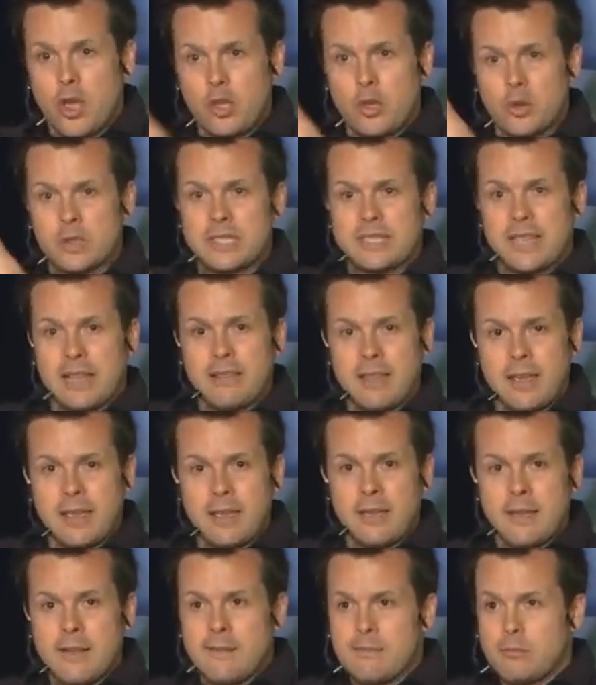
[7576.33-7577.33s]
You're
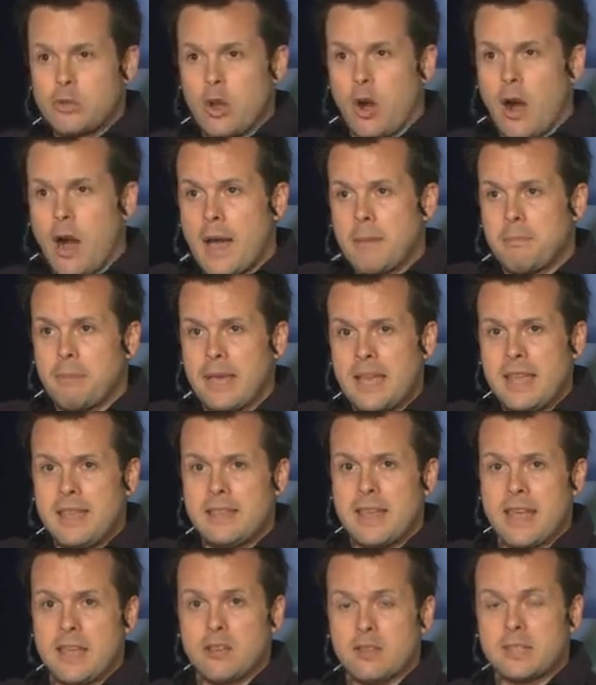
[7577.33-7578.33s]
selling your IP
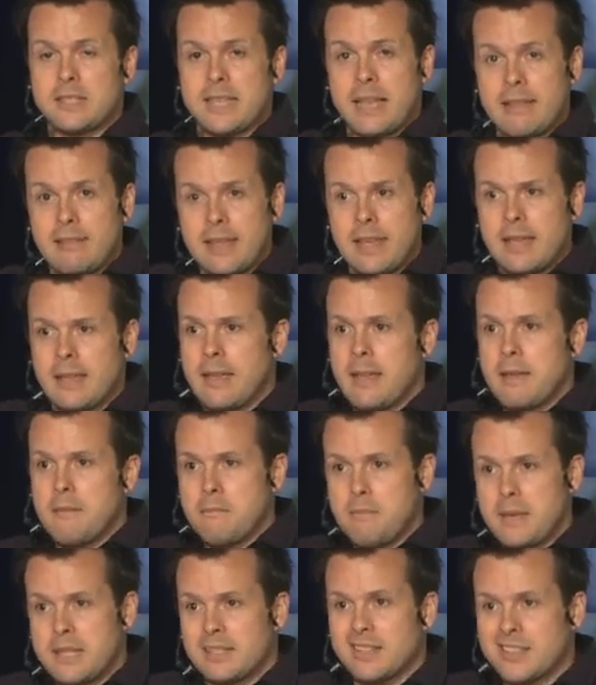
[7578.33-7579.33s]
there, you're selling
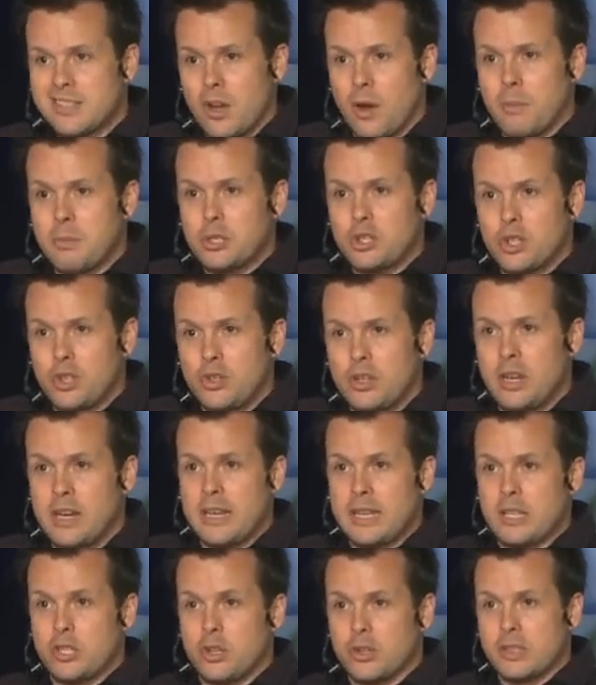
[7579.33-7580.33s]
business
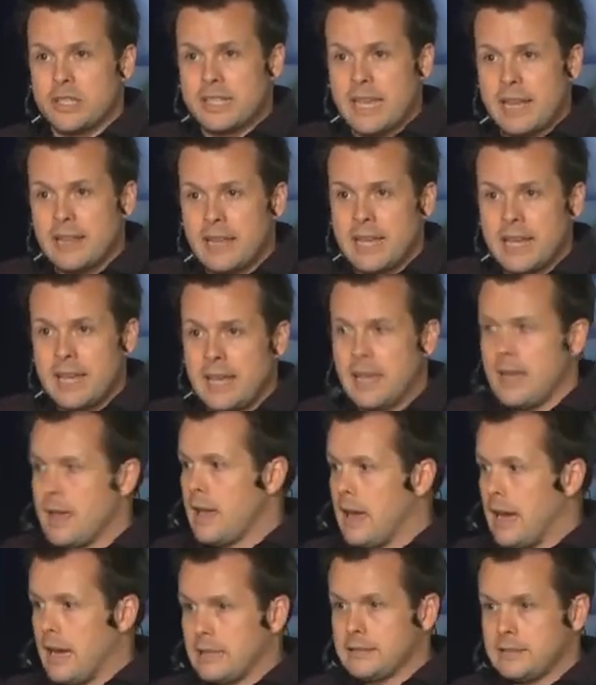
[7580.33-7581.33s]
opportunities, you're selling
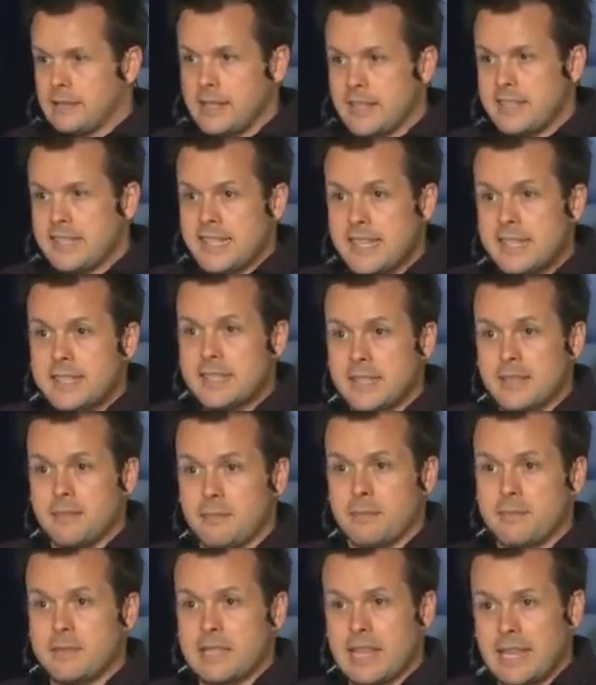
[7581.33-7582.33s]
the
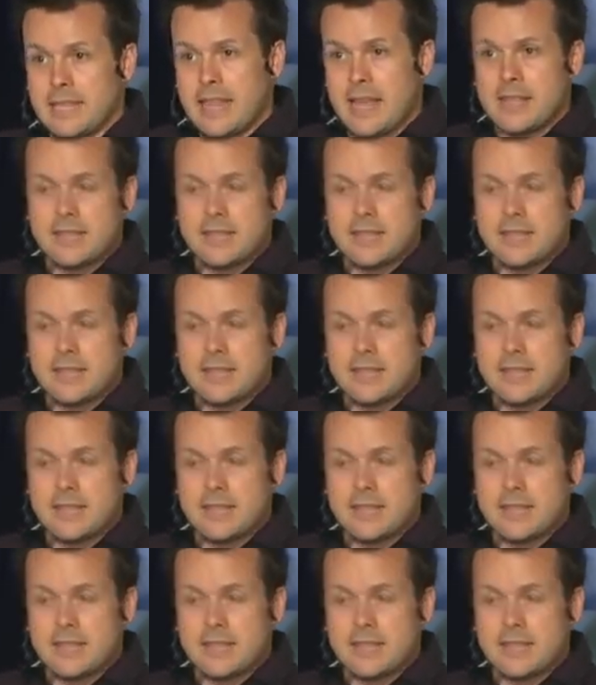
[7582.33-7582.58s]
systems. Like